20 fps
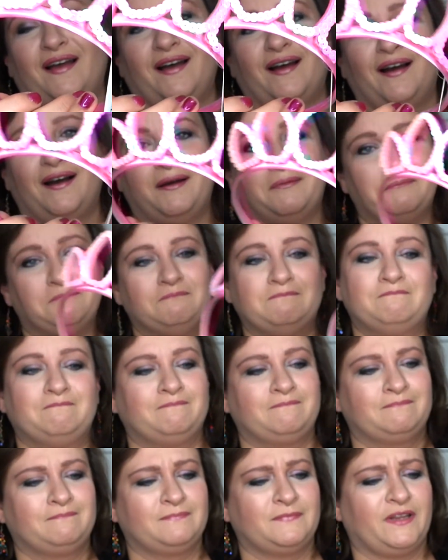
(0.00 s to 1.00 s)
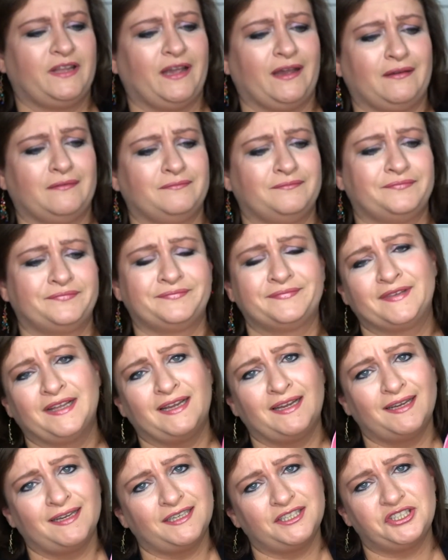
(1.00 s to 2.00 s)
um, yeah,
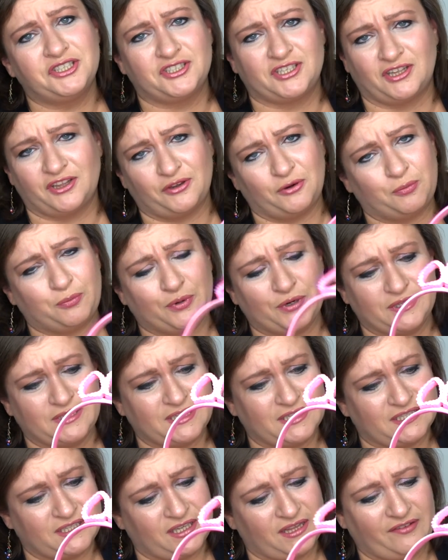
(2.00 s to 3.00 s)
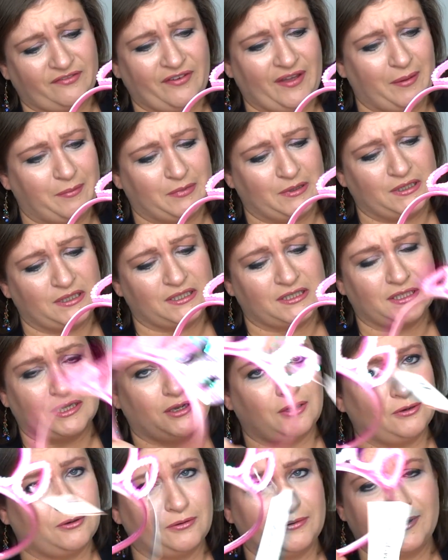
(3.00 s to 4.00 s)
she's a little princess of the family,
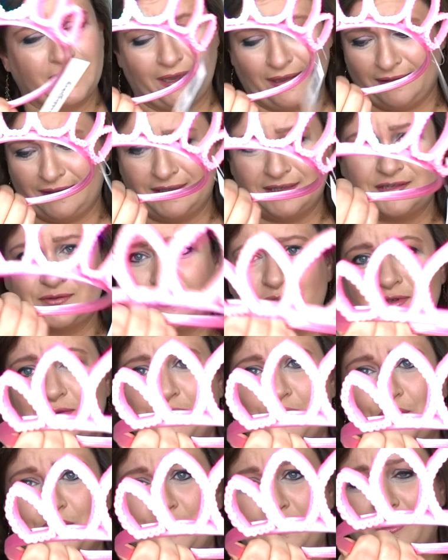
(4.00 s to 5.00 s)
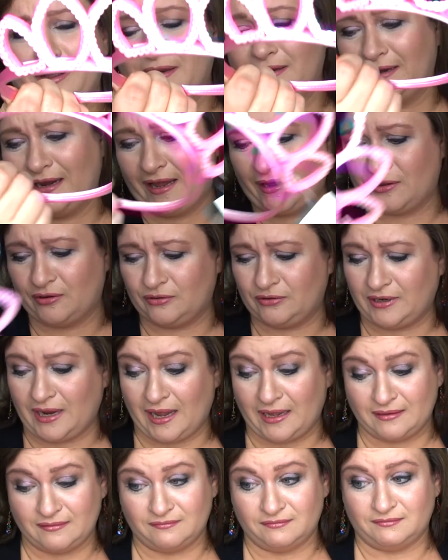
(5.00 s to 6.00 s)
so yeah, this was appropriate and I could
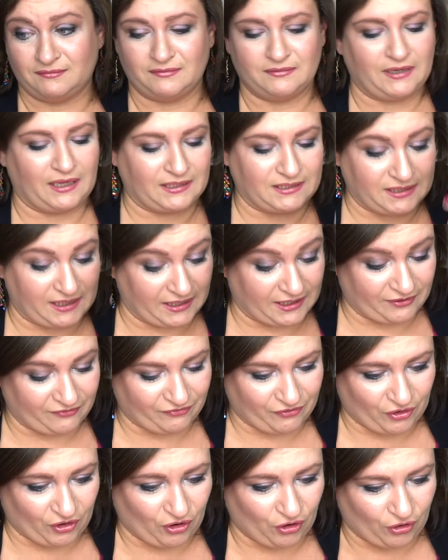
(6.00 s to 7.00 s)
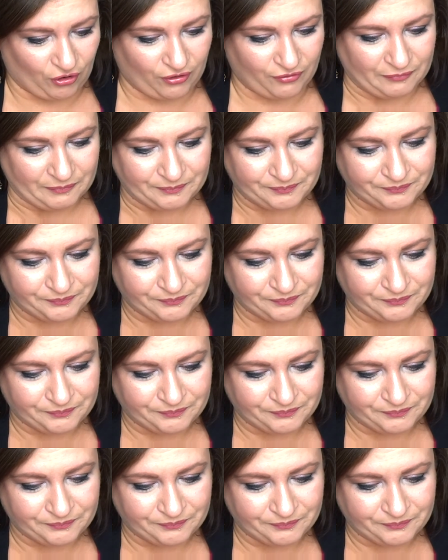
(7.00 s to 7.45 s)
not, not take it for her.